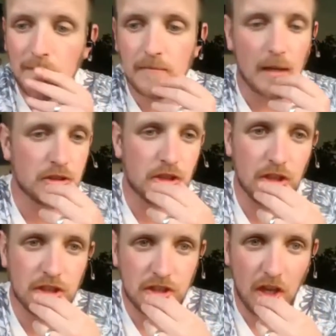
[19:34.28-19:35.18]
That was
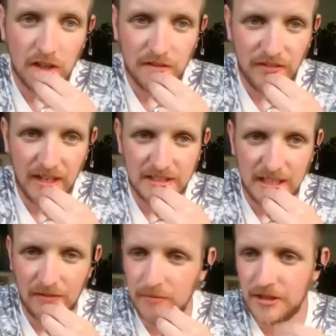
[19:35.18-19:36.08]
good. Solid first
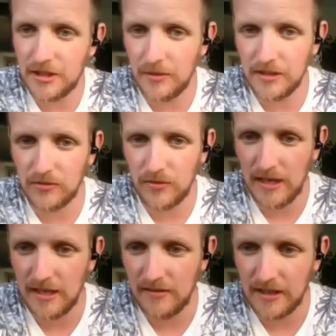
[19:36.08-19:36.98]
set from the two of you.
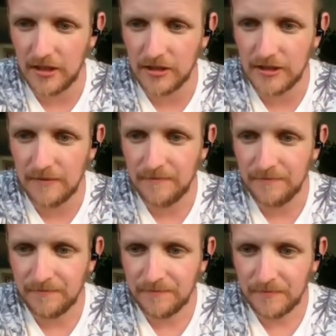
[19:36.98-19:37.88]
Really, really good.
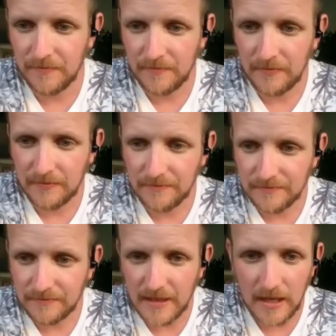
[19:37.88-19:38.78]

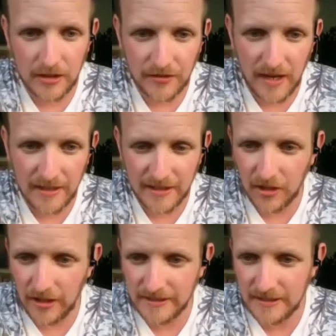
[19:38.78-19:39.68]
How are you finding it,
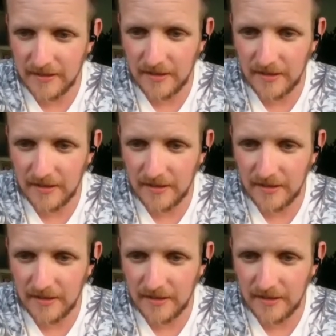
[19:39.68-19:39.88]
right?